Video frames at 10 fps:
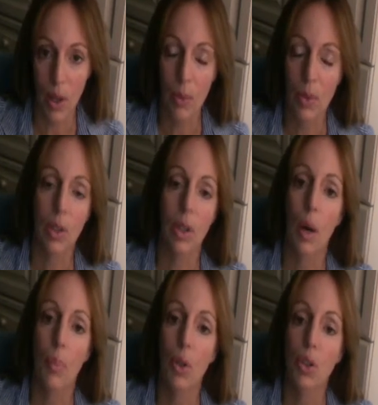It was
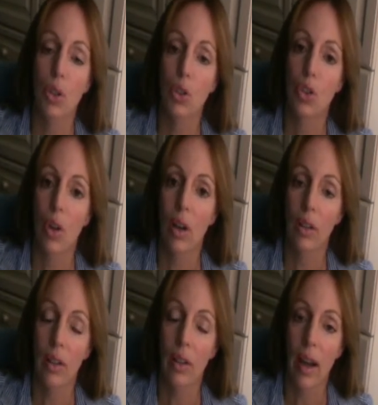a personal
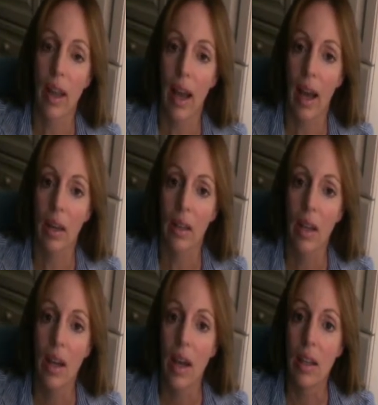struggle that I had
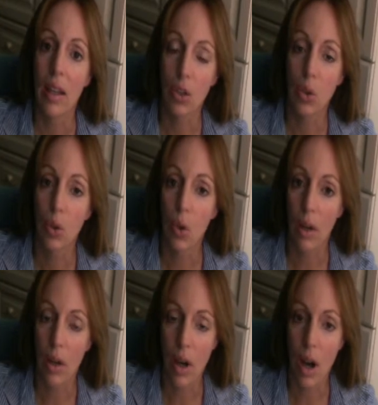not too
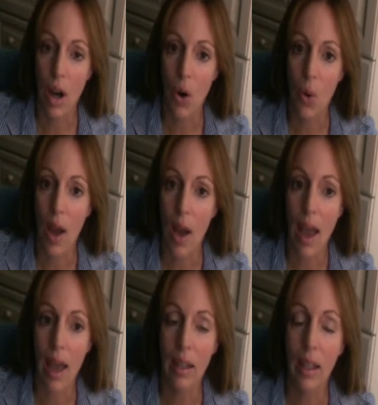long ago,
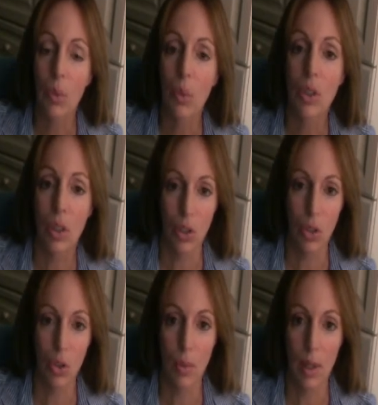and it was
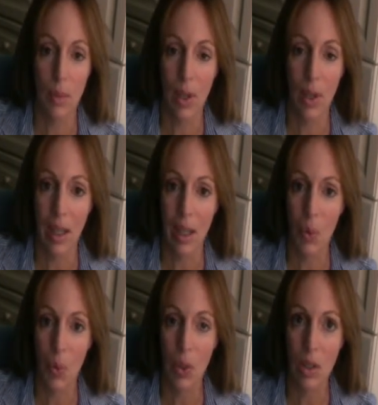consuming me.
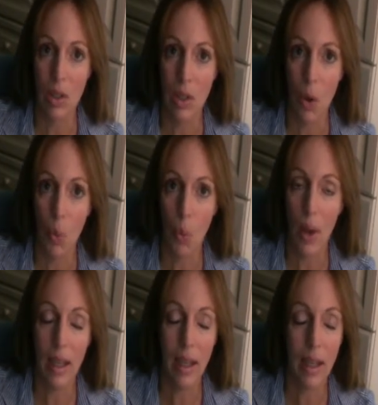It was
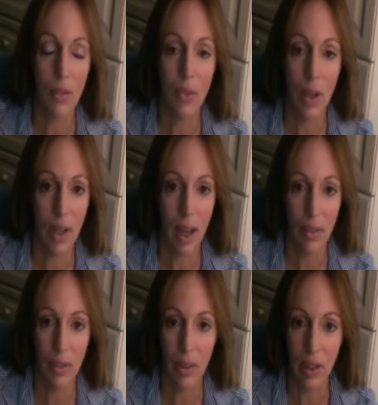weighing very
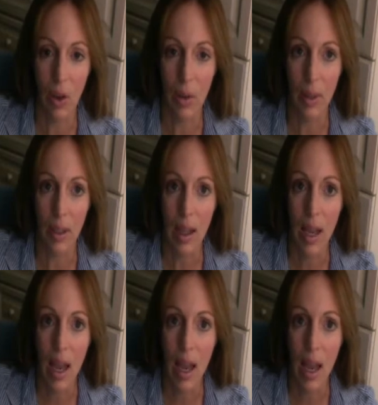heavily on me.